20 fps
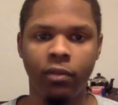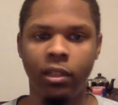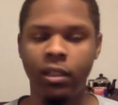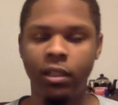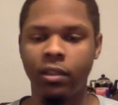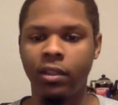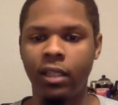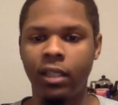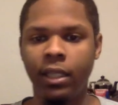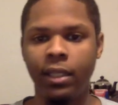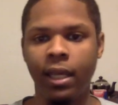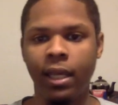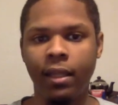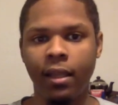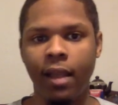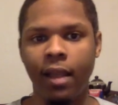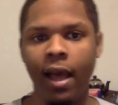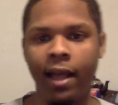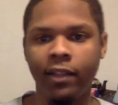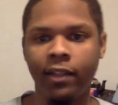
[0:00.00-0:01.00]
done seen that the
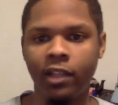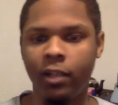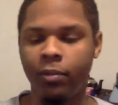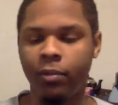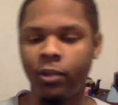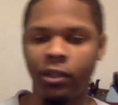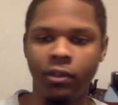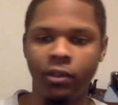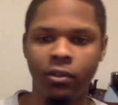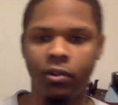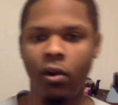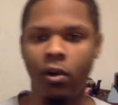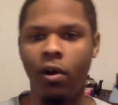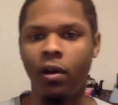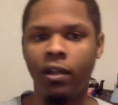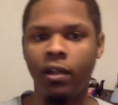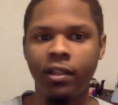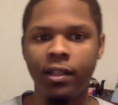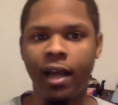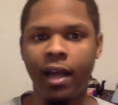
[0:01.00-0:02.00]
last couple years. All
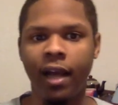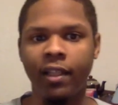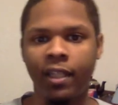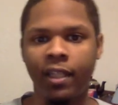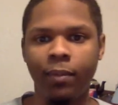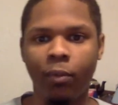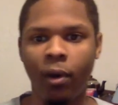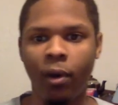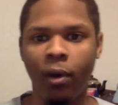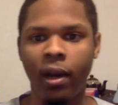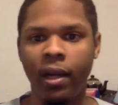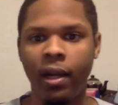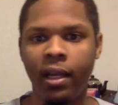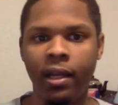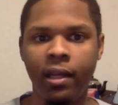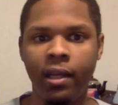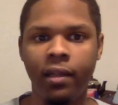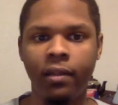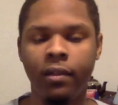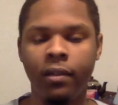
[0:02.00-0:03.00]
these guys they bred
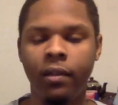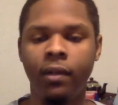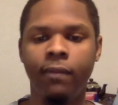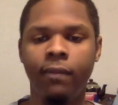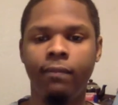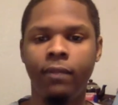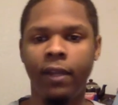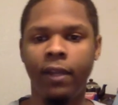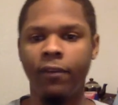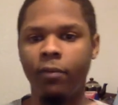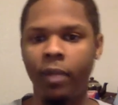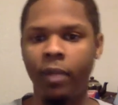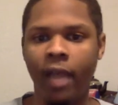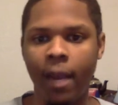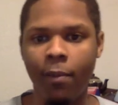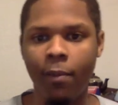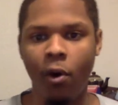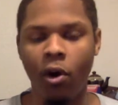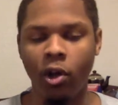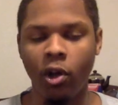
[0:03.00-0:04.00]
in never became an
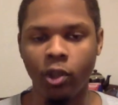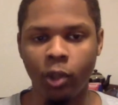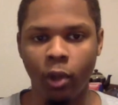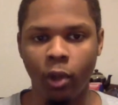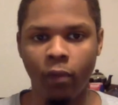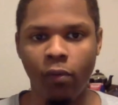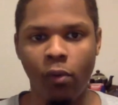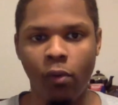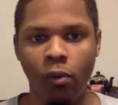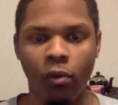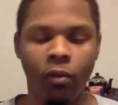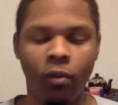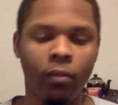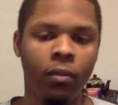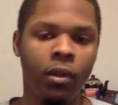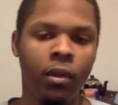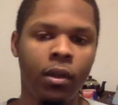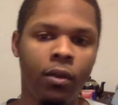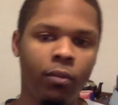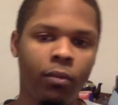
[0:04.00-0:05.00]
all-star for them.
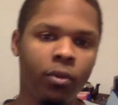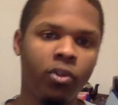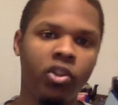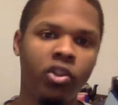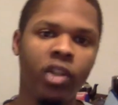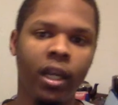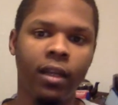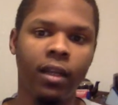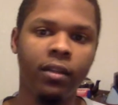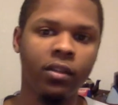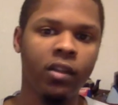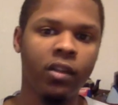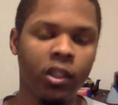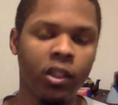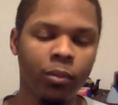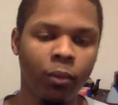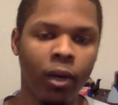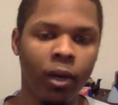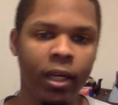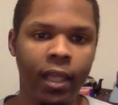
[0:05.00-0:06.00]
Will Jalen Suggs
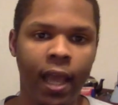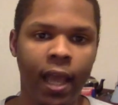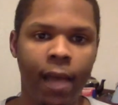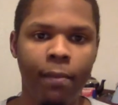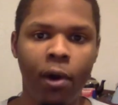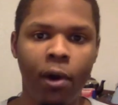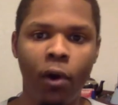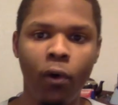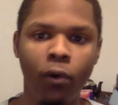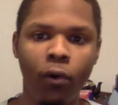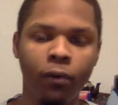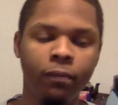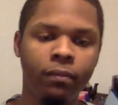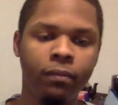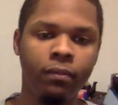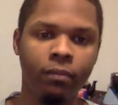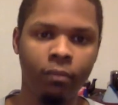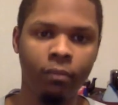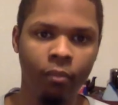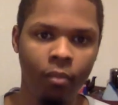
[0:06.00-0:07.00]
break that mold,
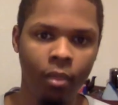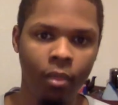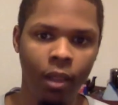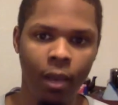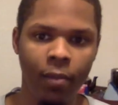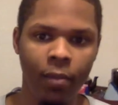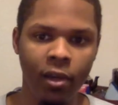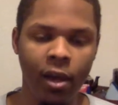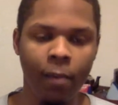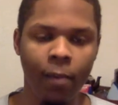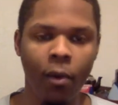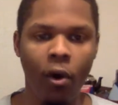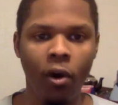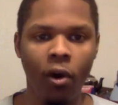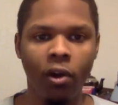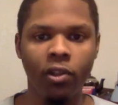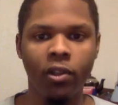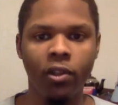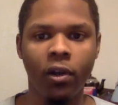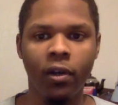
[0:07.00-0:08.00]
become an
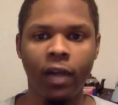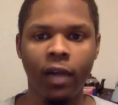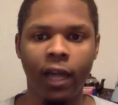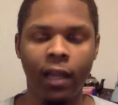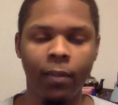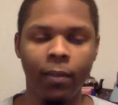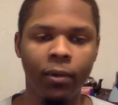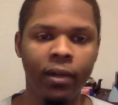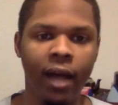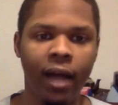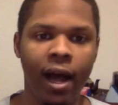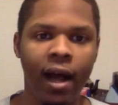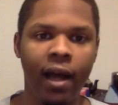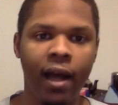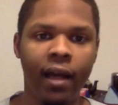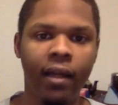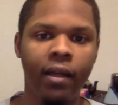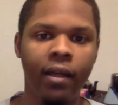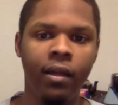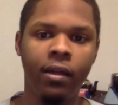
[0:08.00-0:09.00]
all-star caliber guy
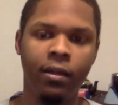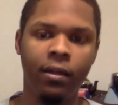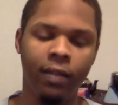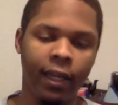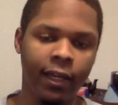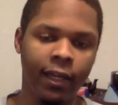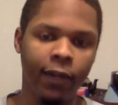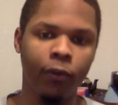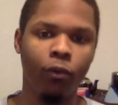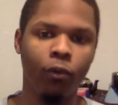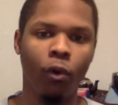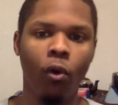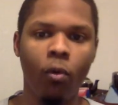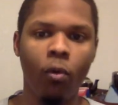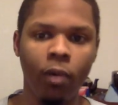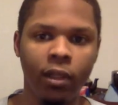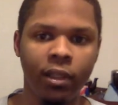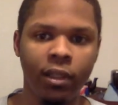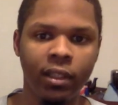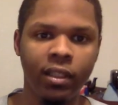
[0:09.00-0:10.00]
that can grow
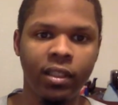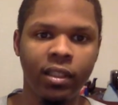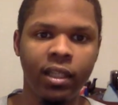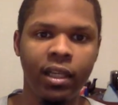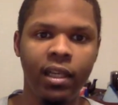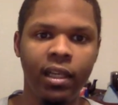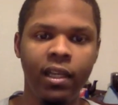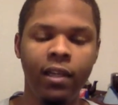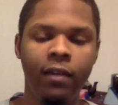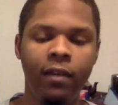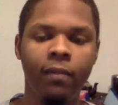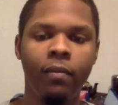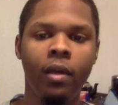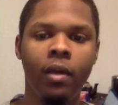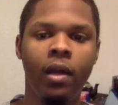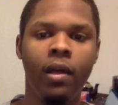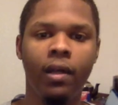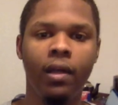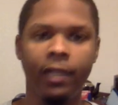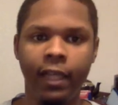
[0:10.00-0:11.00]
with this team,
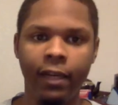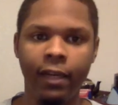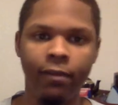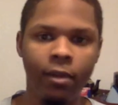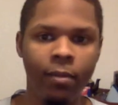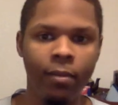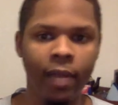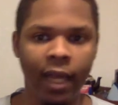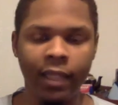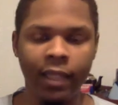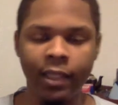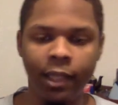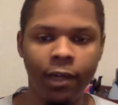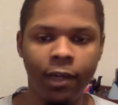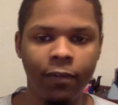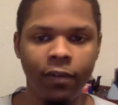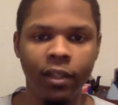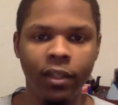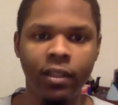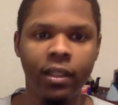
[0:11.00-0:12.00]
give them that
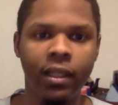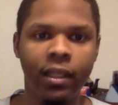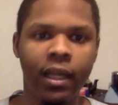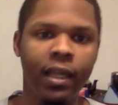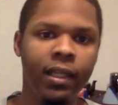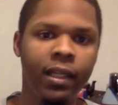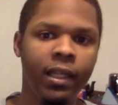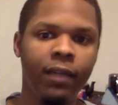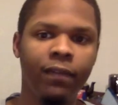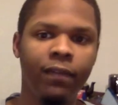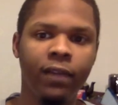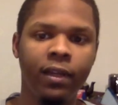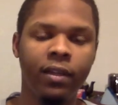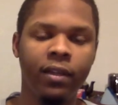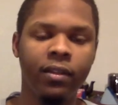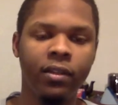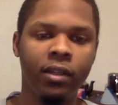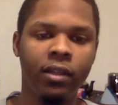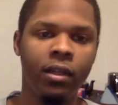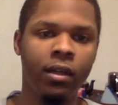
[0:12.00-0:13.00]
toughness and that
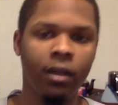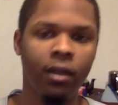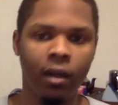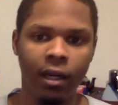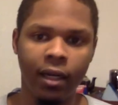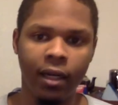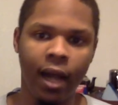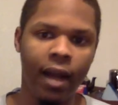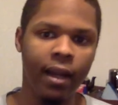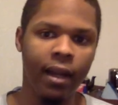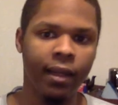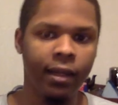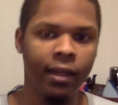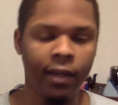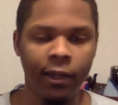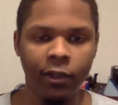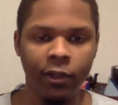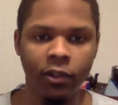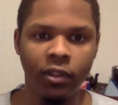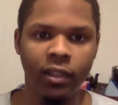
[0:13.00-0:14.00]
defense, a guy that can
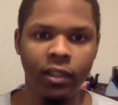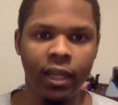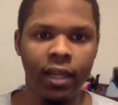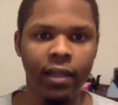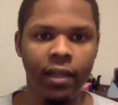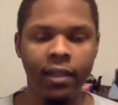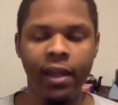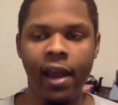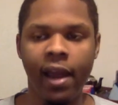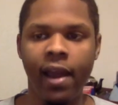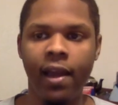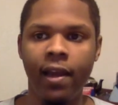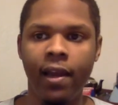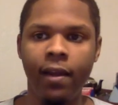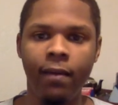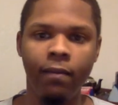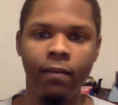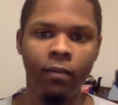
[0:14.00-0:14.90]
understand the game,